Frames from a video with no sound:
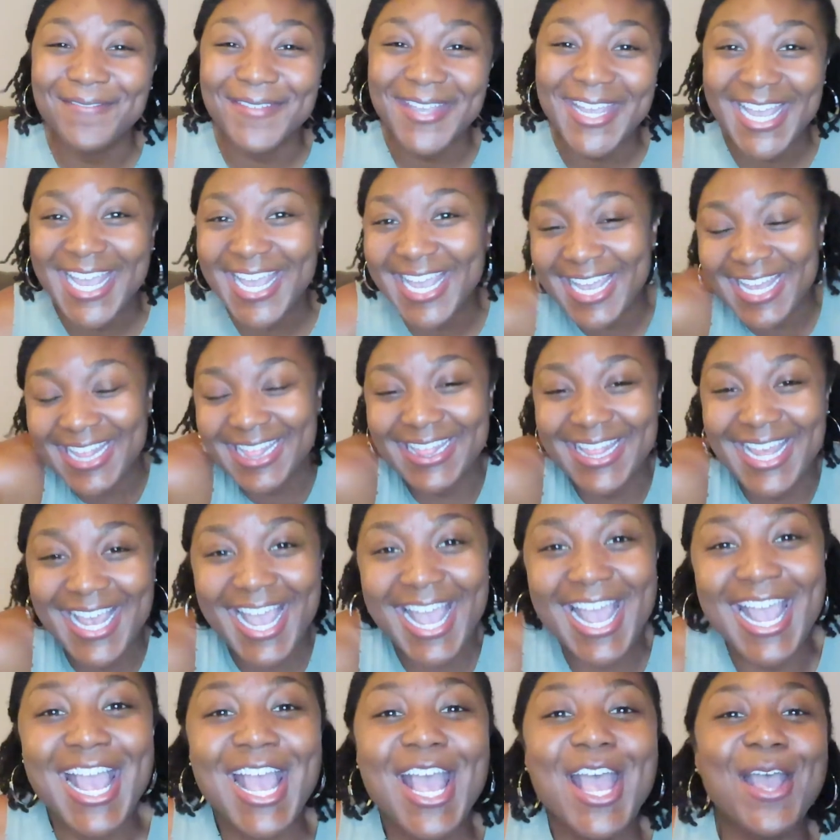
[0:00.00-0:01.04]
mi
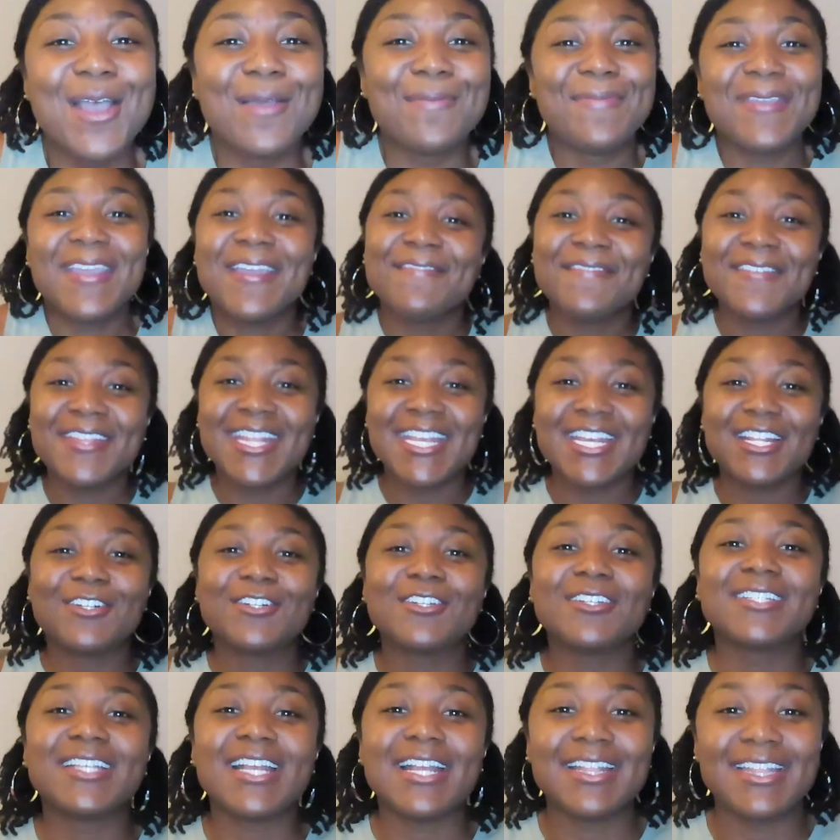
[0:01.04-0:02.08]
gente.
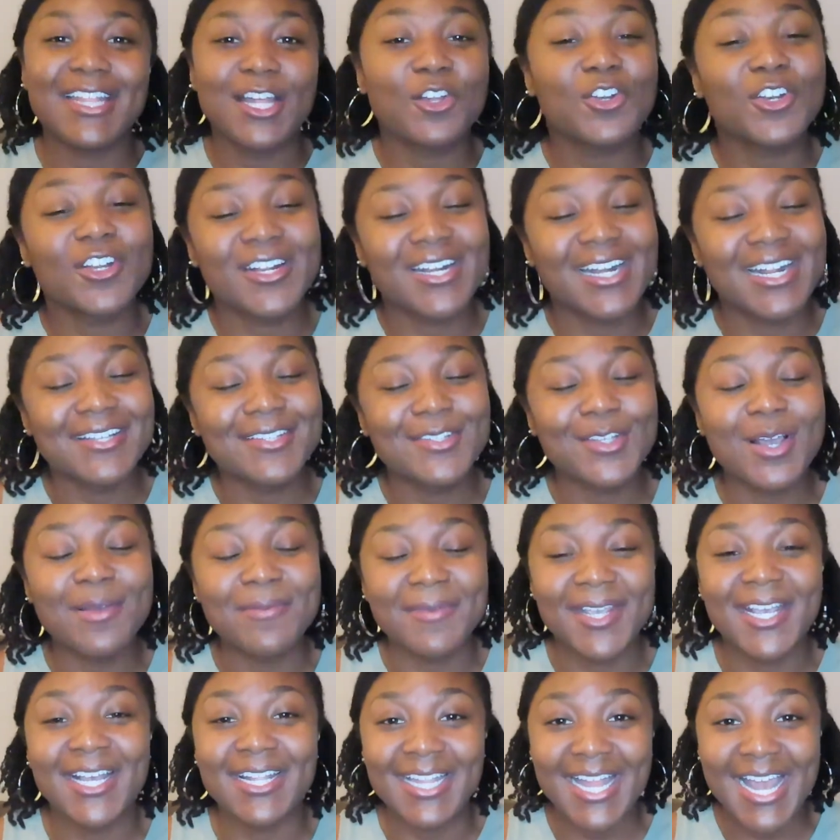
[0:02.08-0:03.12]
Bienvenidos de regreso a
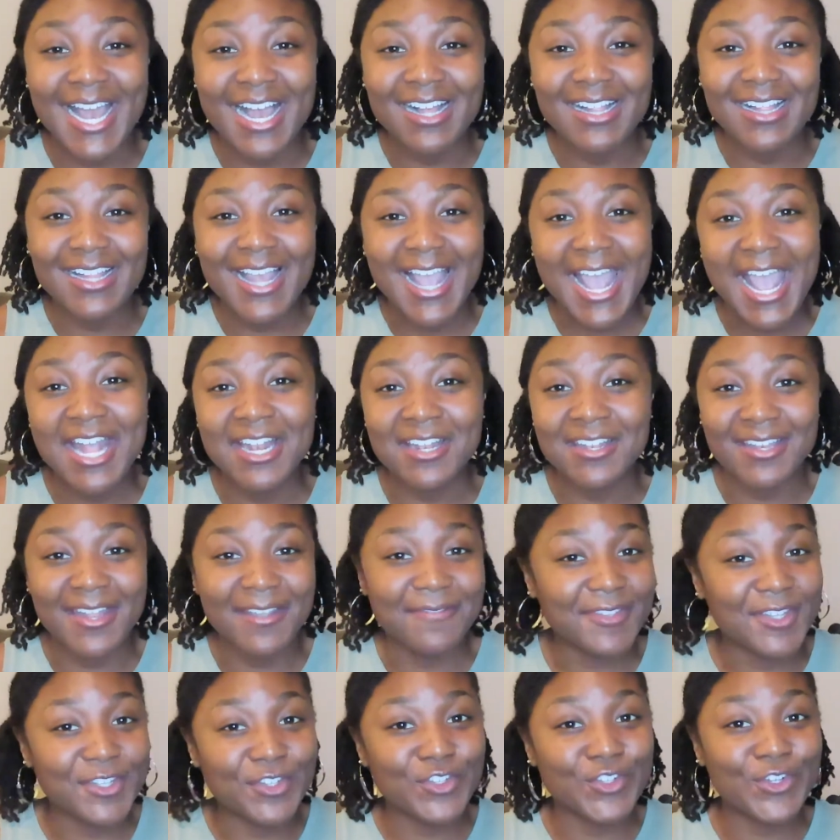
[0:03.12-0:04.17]
mi canal, and
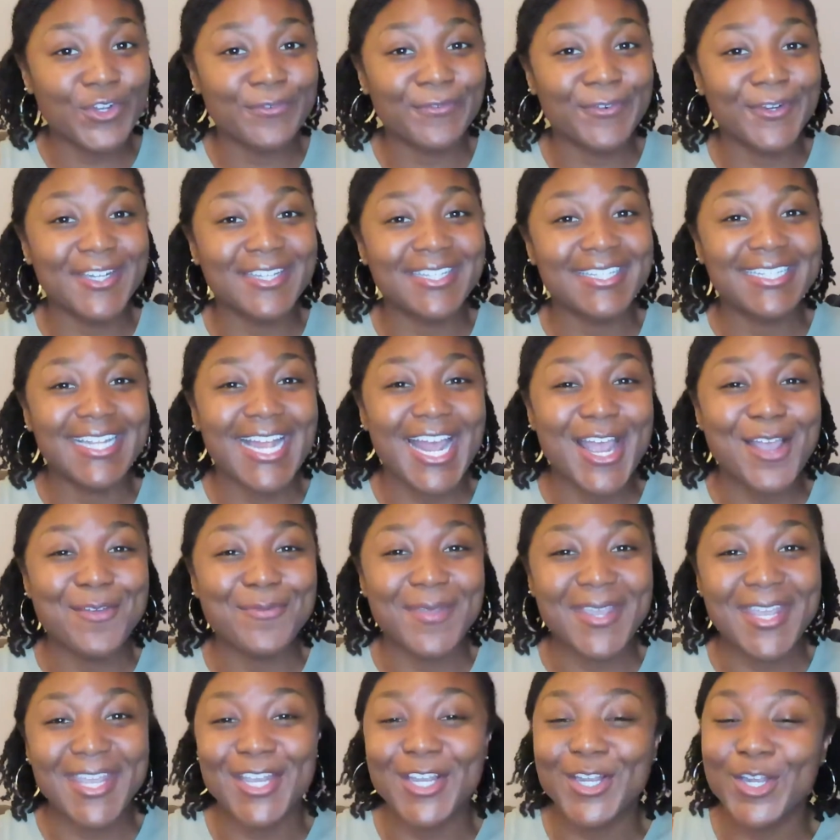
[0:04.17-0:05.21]
if this is your first
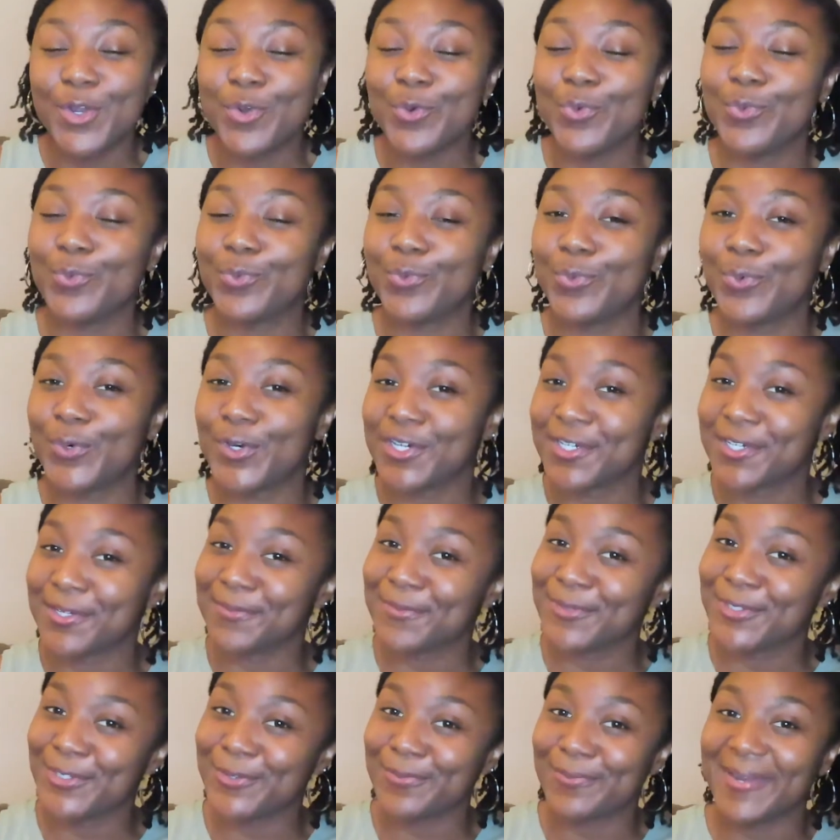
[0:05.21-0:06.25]
time here,
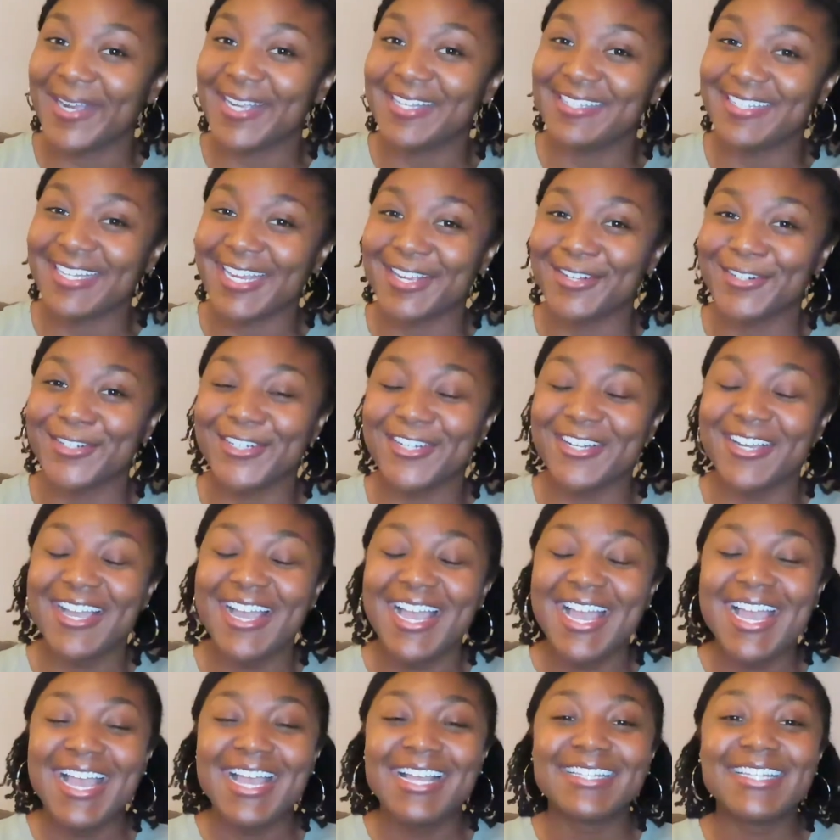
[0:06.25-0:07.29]
welcome to my channel.
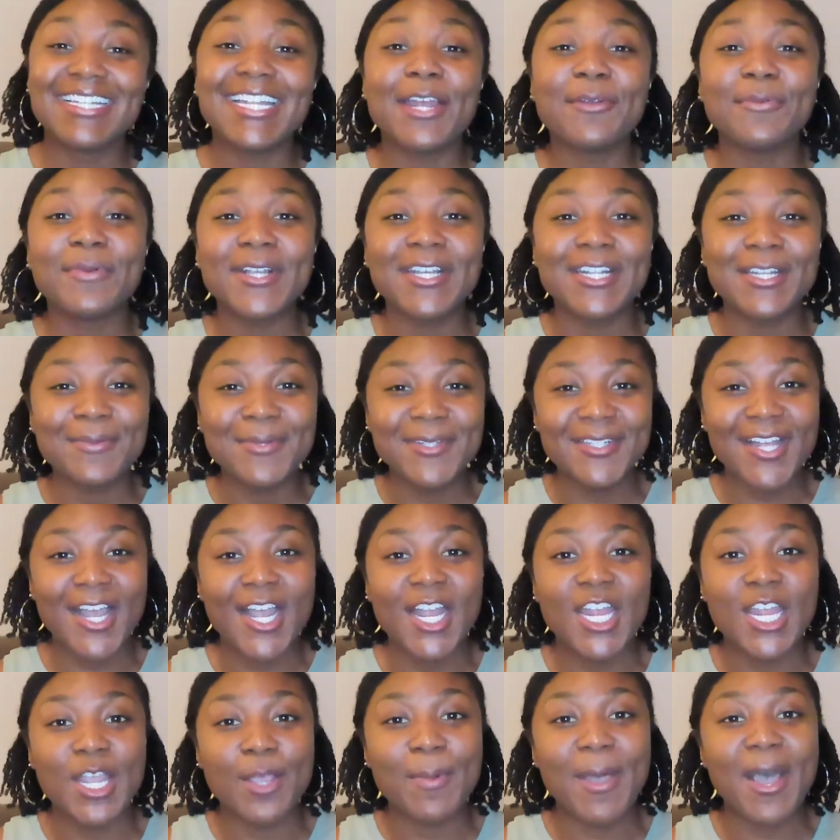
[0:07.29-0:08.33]
Today we're going to be
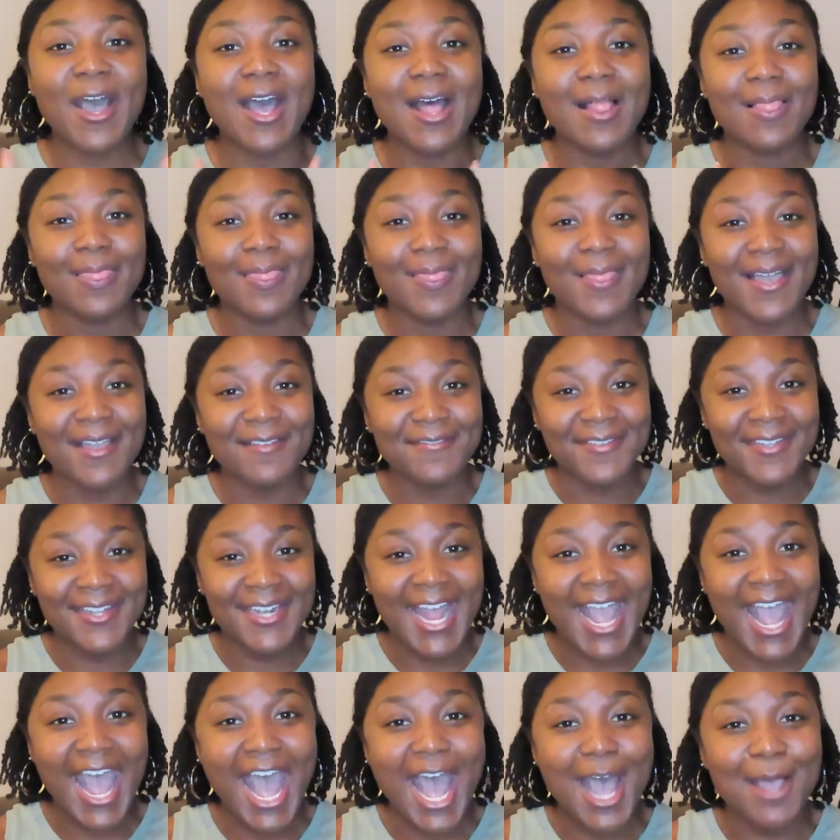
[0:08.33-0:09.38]
talking about
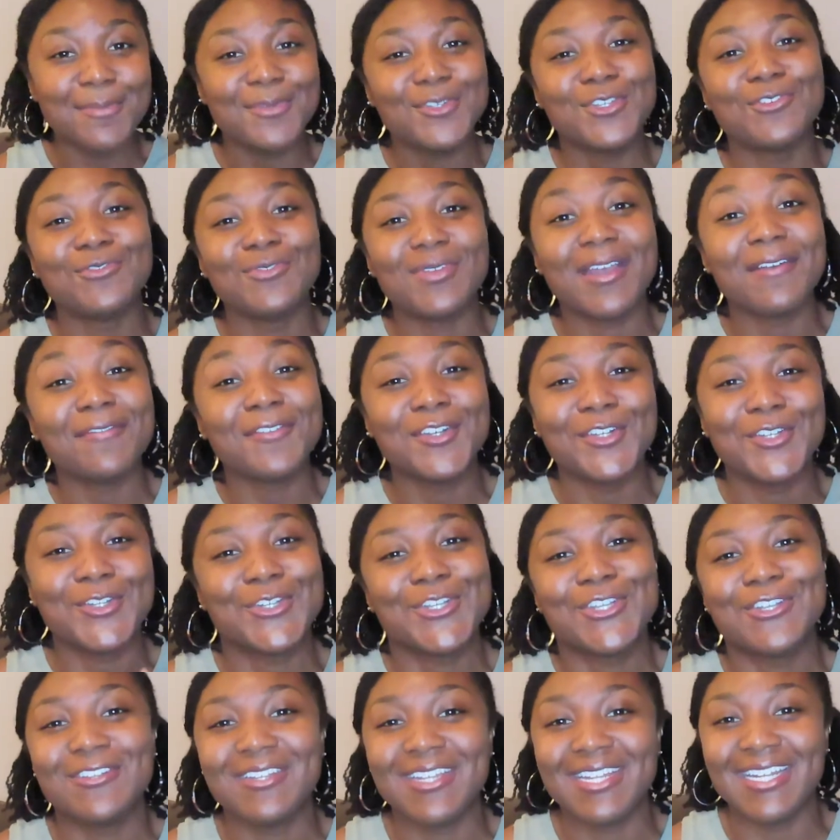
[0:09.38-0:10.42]
11 apps you never knew
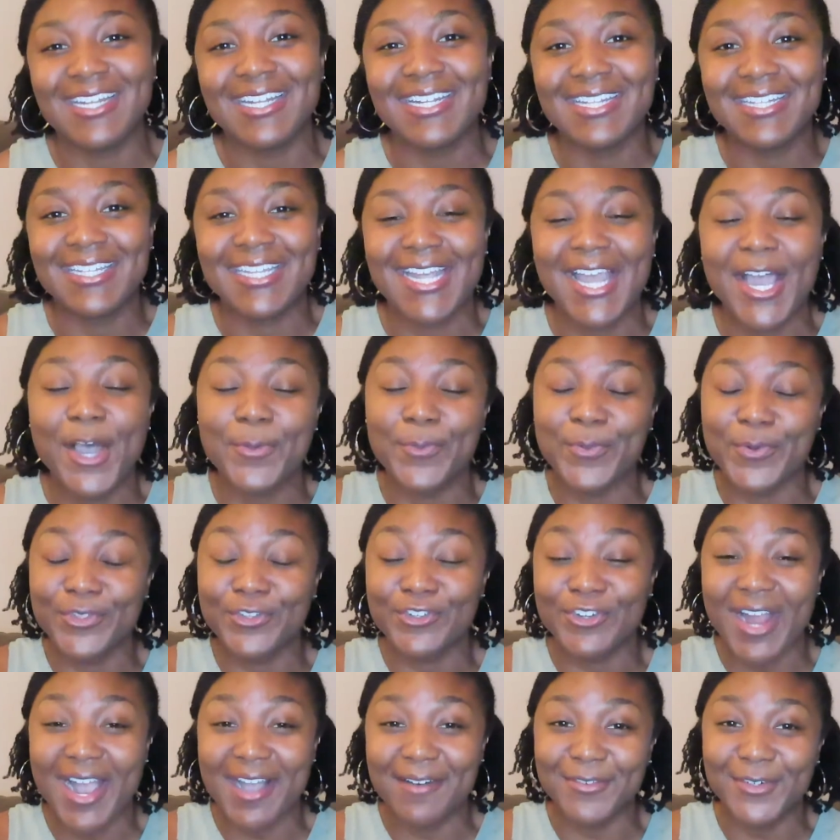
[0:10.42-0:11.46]
you needed to help with
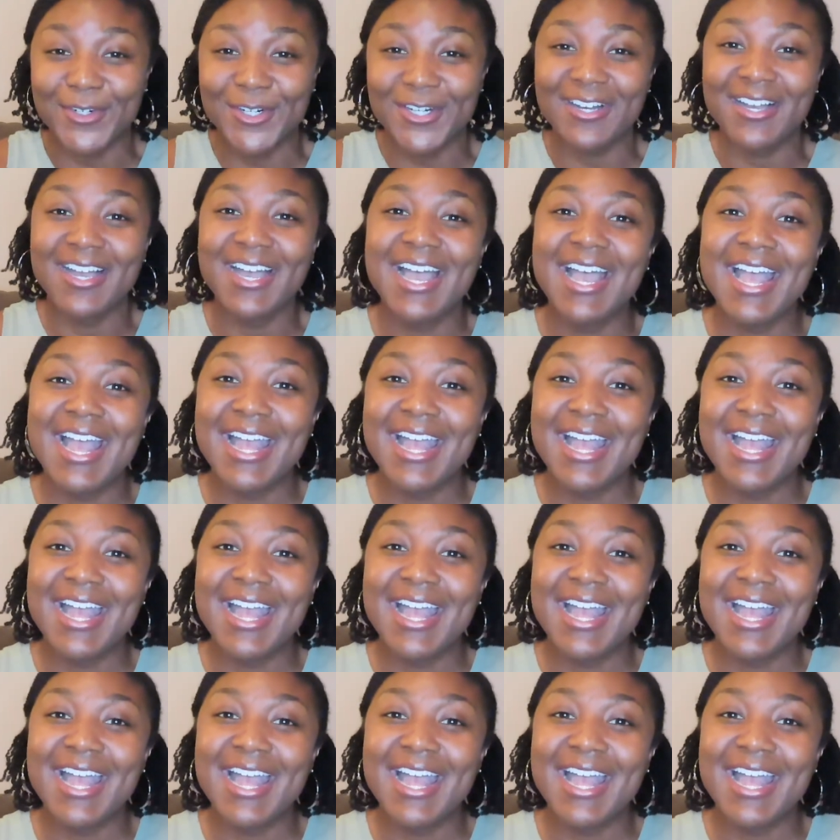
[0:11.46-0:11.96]
travel.